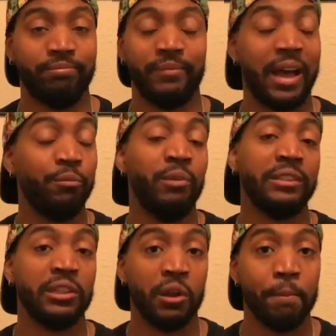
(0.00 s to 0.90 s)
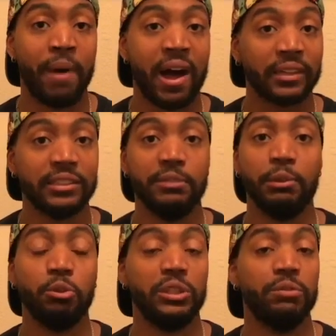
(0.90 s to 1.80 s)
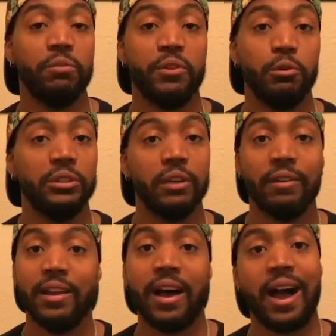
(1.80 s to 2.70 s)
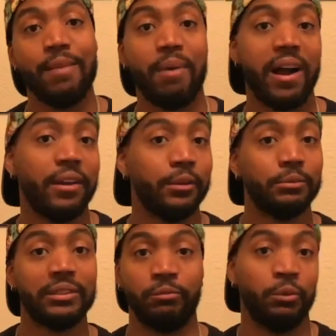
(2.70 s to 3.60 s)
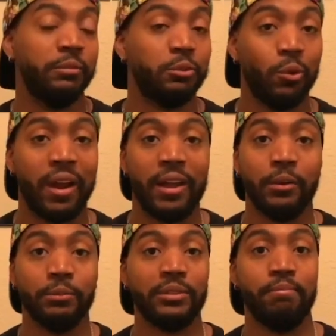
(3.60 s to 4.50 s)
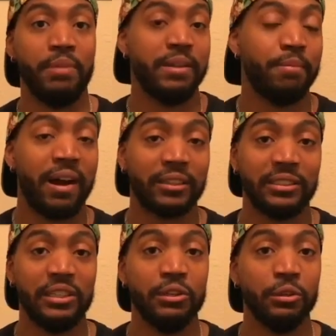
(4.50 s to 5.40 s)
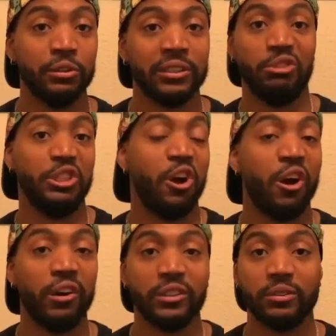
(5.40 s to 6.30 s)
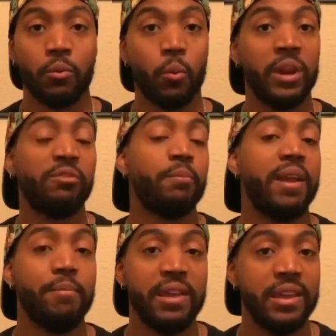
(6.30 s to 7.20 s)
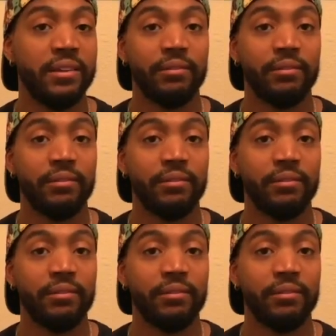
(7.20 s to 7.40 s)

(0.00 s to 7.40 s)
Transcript: not necessarily unboxings, but you'll see reviews of hype items, thrift store items, big box steals, GRs, whatever it may be.